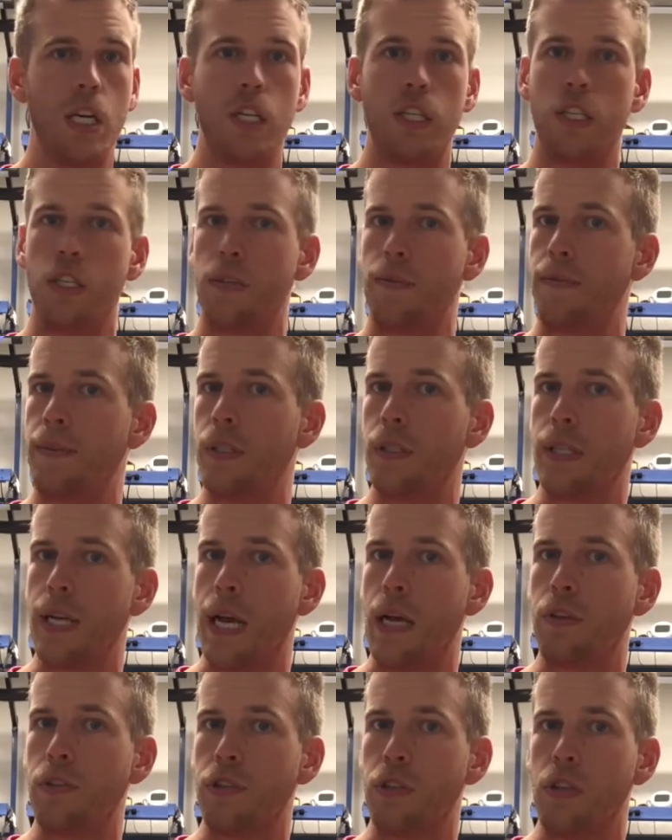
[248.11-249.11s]
Just fill it
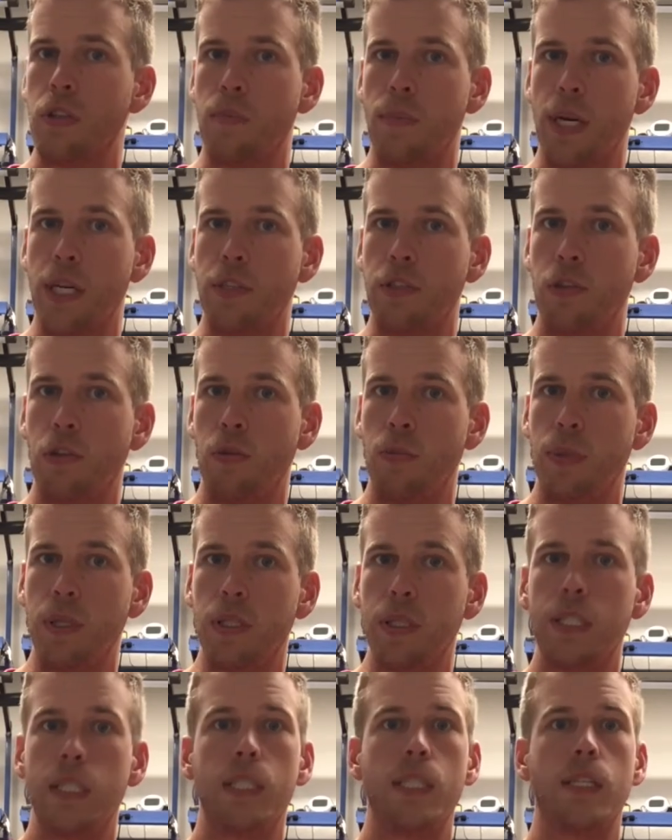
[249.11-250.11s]
out to the best of your
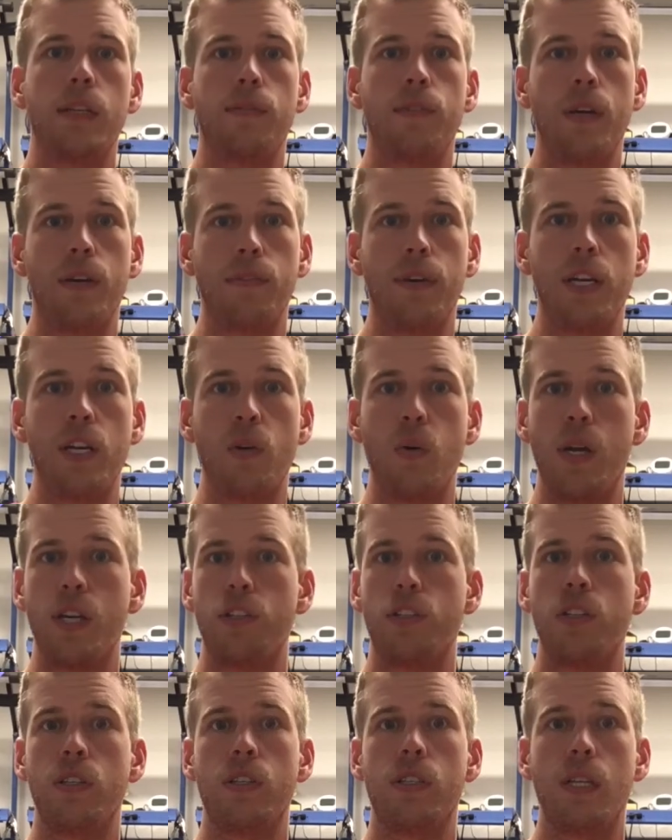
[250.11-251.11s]
abilities. If you have any
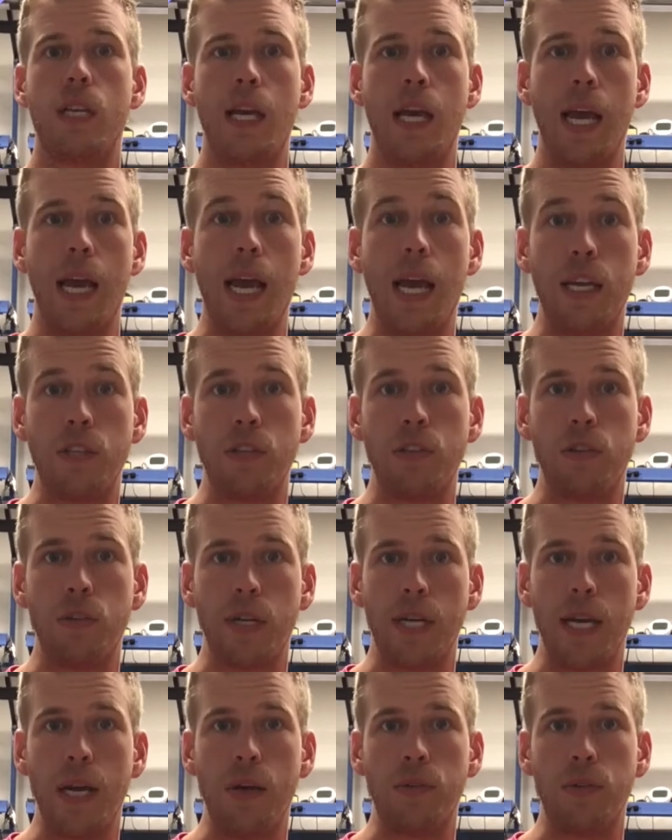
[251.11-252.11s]
questions, ask
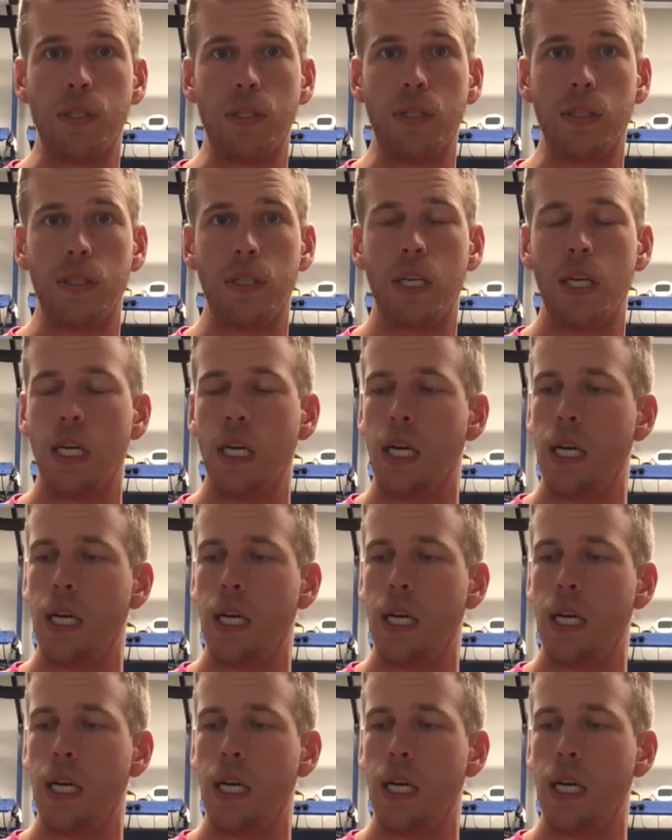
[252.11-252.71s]
your accountant.